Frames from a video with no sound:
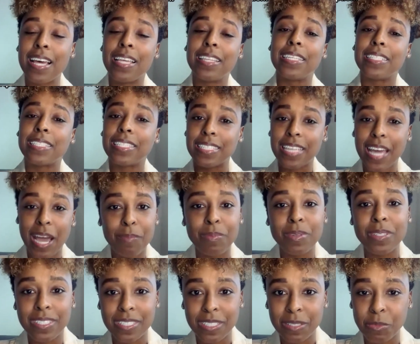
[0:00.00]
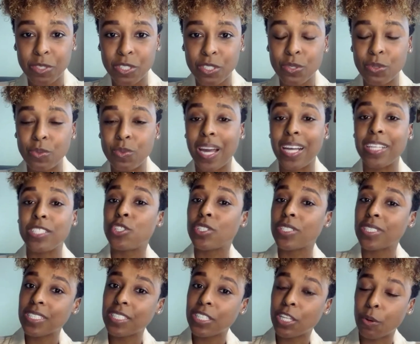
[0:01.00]
this has happened to them too, not
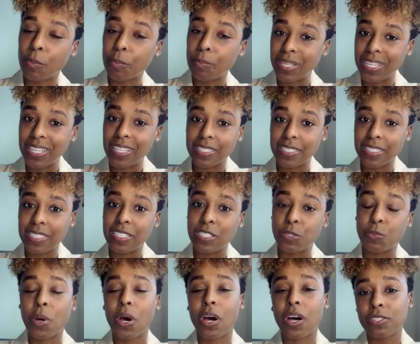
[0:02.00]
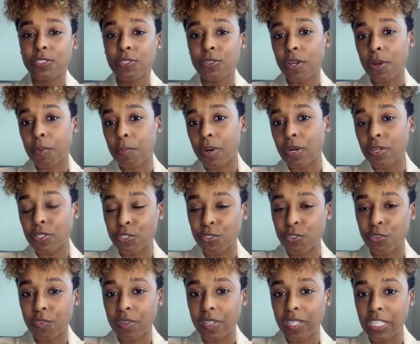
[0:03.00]
just in their business, but also their
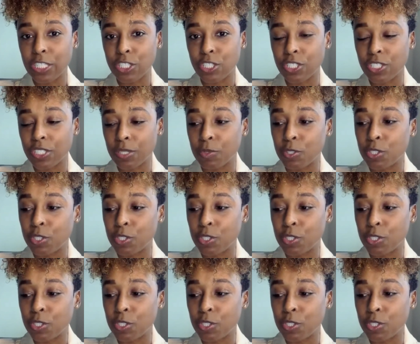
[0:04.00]
personal relationships